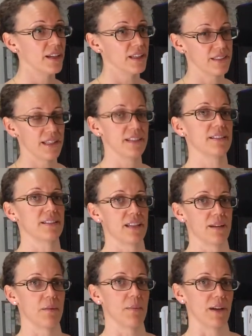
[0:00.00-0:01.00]
It takes the
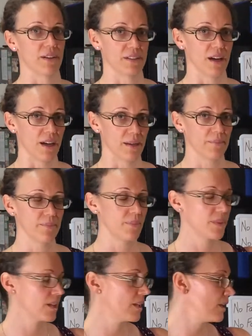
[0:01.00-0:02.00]
same amount of time.
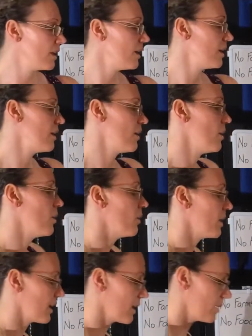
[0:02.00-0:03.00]

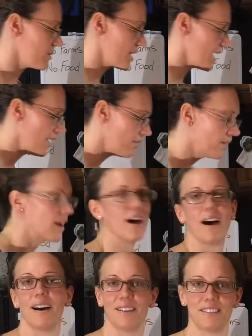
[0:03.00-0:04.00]
When it comes out,
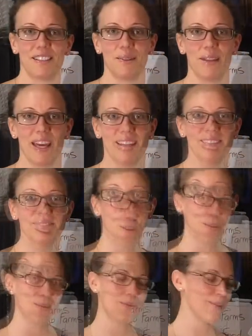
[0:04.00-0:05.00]
I'll see you then.
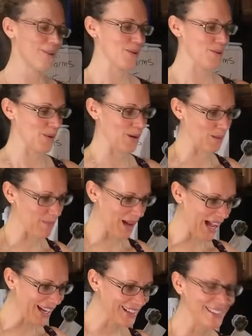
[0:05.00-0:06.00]
Hello, welcome
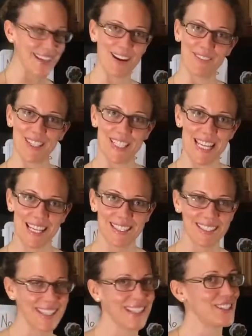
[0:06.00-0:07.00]
back. The oven
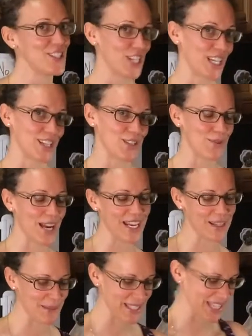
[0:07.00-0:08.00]
dinged. Chicken is
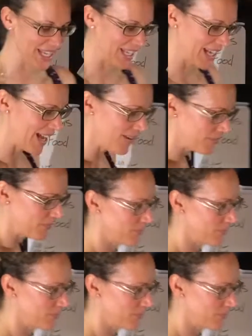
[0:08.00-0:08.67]
ready to be taken out.